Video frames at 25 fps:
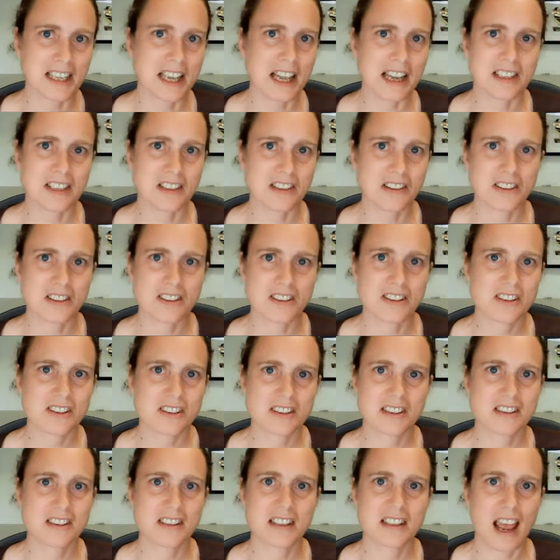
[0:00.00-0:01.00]
and you just
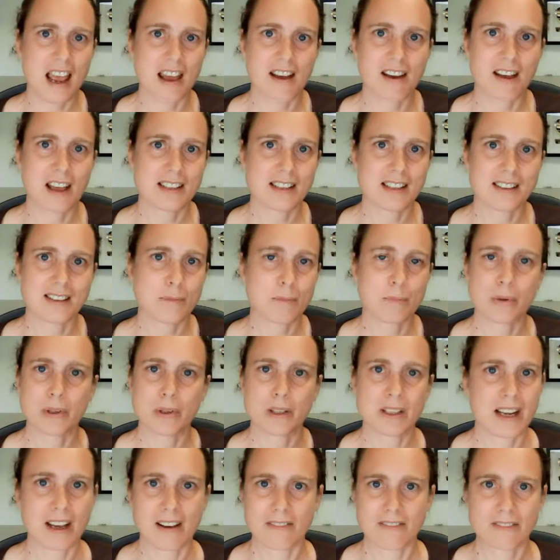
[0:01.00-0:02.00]
at some
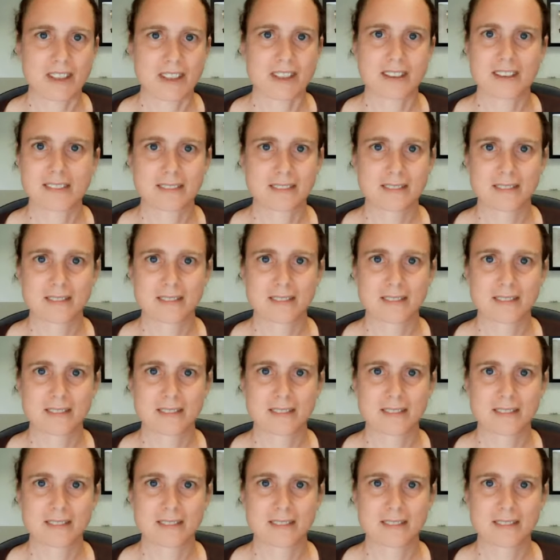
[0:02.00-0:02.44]
point have to